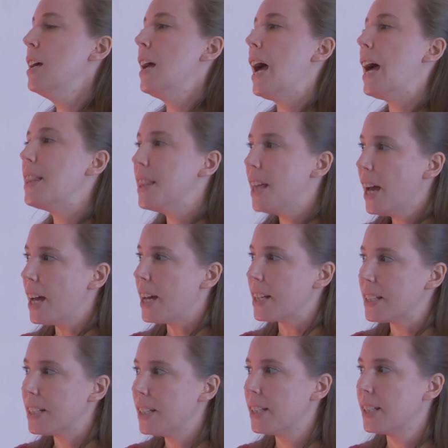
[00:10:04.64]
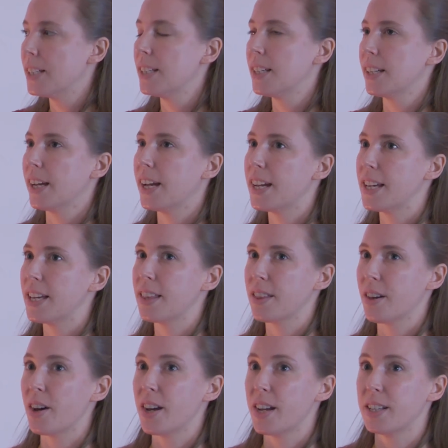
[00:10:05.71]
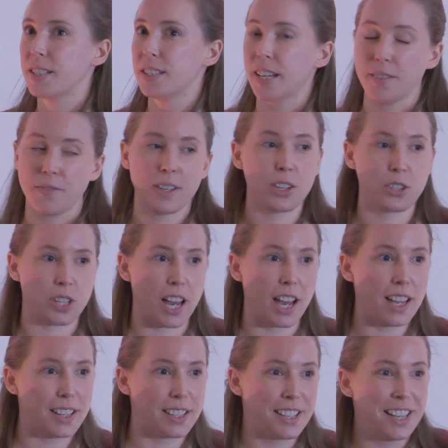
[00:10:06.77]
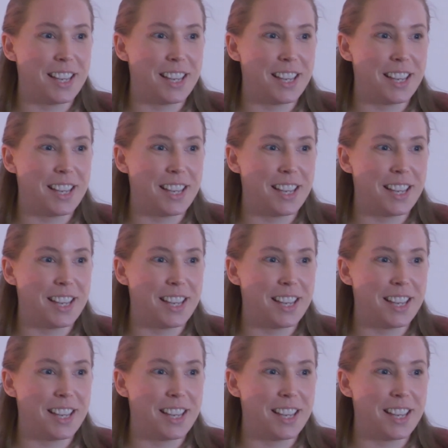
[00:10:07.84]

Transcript: And then I finished that, and